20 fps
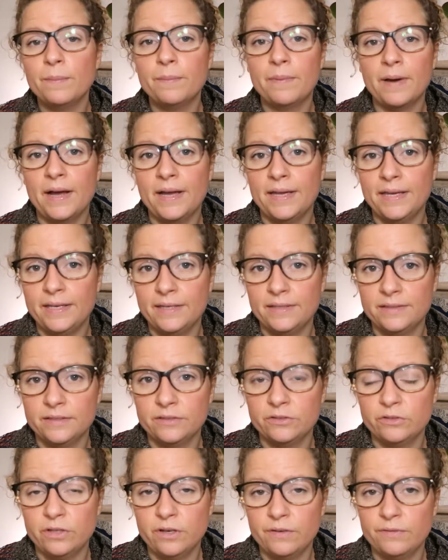are buying
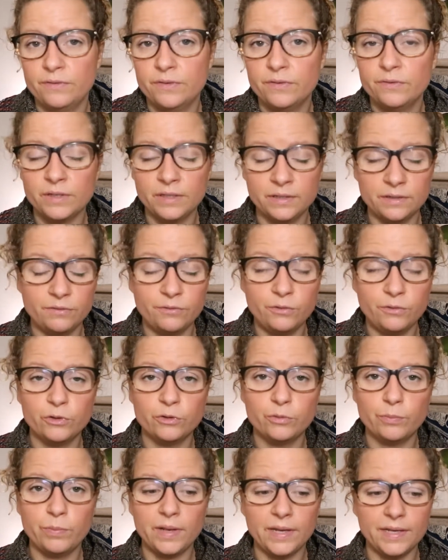the stuff in the
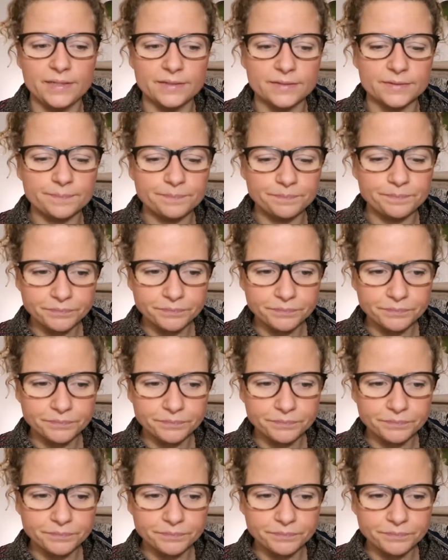first place.